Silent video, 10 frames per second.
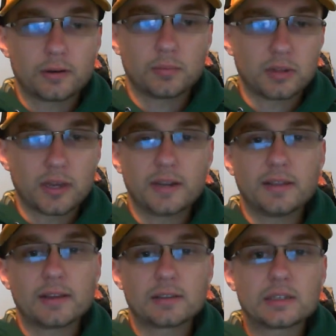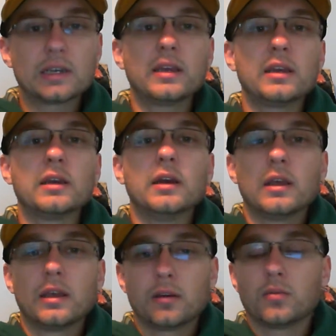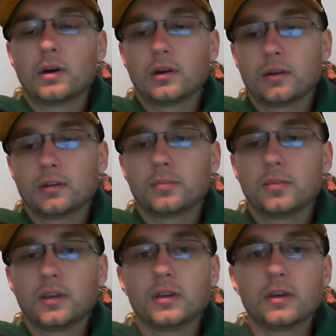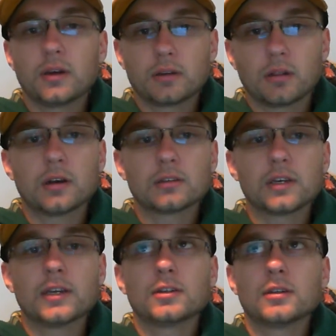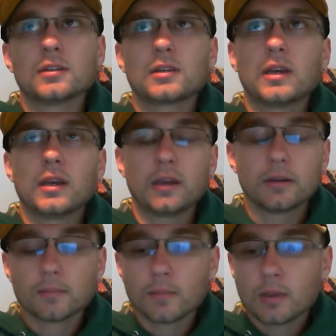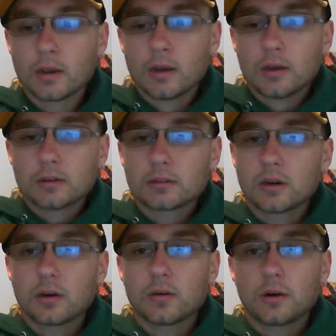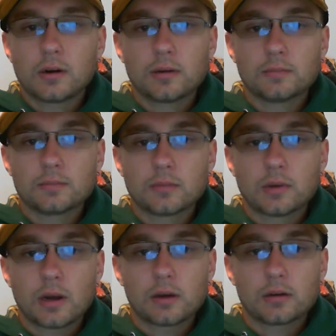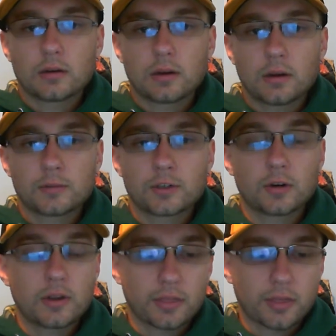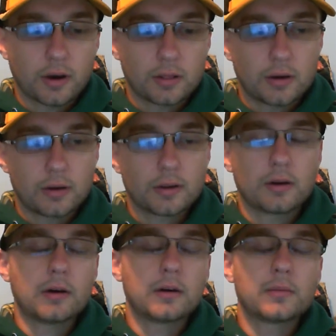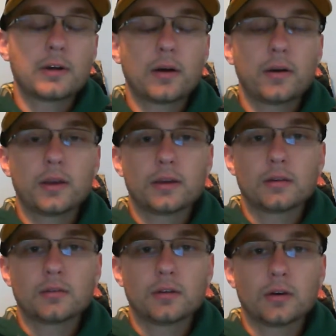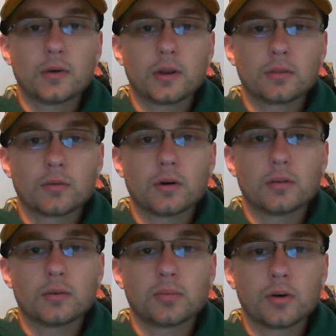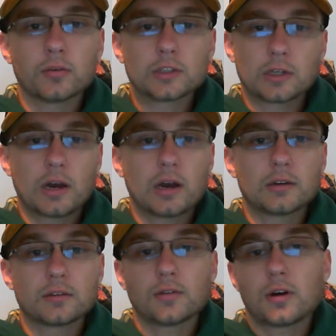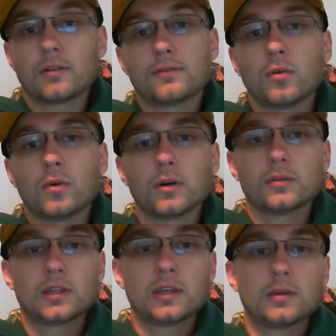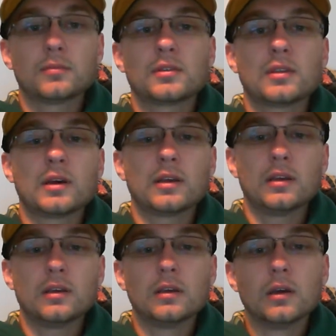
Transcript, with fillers: to play in that city. He wanted to be a Los Angeles King. So um, I'm sure he thought long and hard about it, and you know, went through the pros and cons of all four teams that he